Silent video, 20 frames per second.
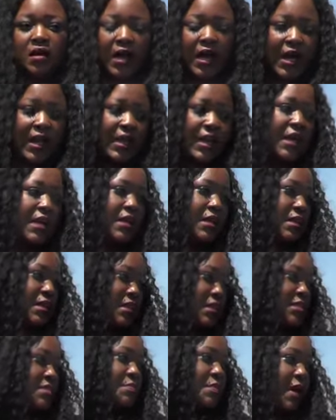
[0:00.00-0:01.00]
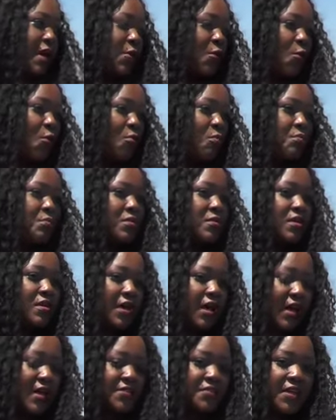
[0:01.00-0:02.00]
Harare is my home.
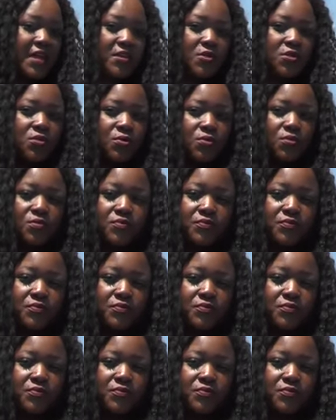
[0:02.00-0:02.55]
I thank you.